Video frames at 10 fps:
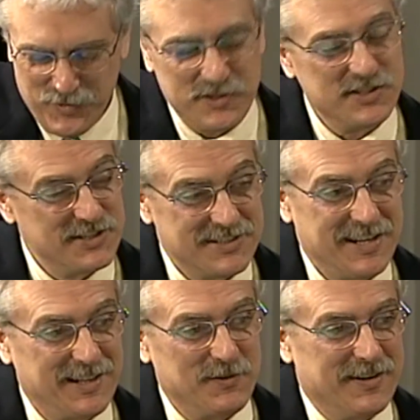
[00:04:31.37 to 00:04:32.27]
Which is
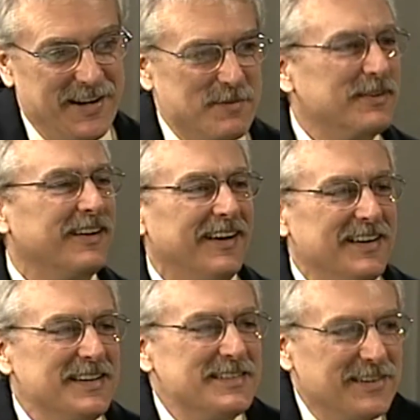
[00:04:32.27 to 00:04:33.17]
exactly what happened.
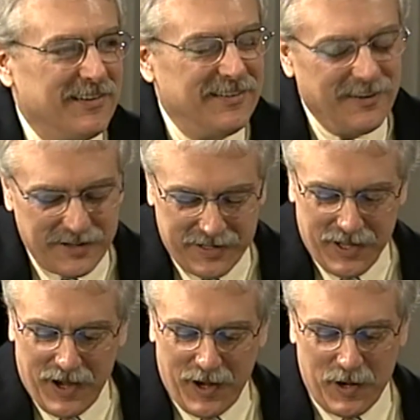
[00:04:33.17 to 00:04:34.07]
So, okay,
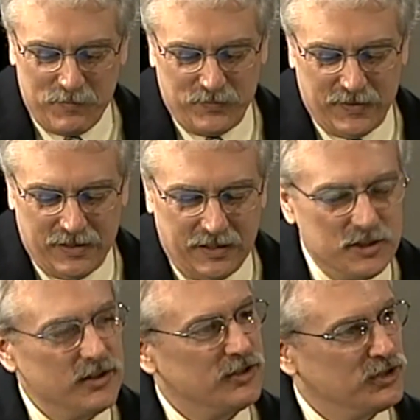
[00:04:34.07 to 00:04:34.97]

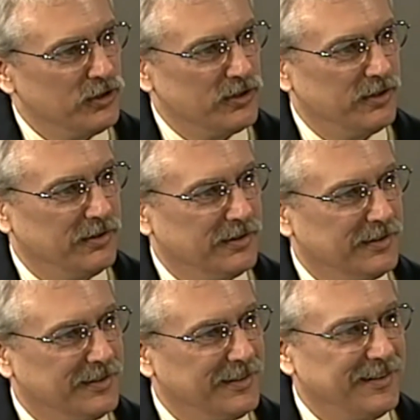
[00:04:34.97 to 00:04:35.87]
the shirt.
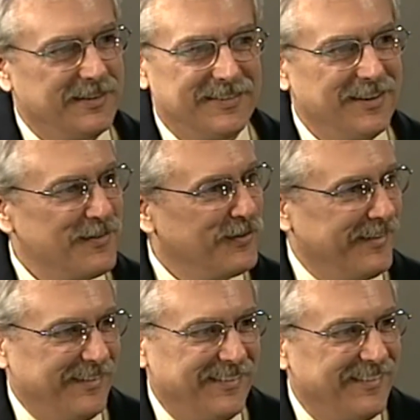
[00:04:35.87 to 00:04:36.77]
Tough
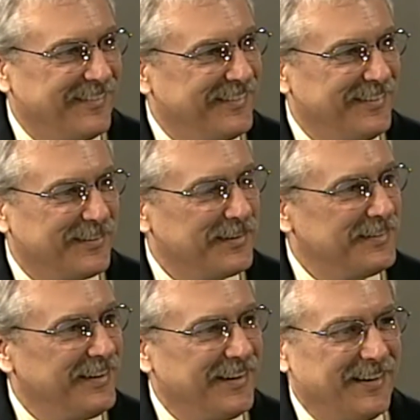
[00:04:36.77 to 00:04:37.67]
one. You know,
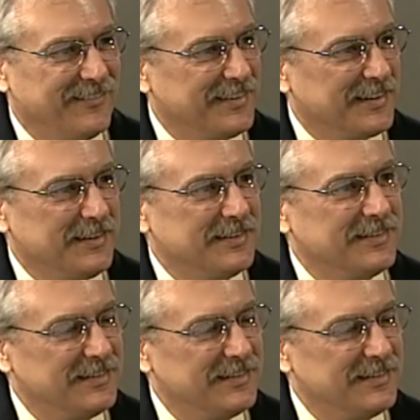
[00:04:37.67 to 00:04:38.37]
getting that on with a kid.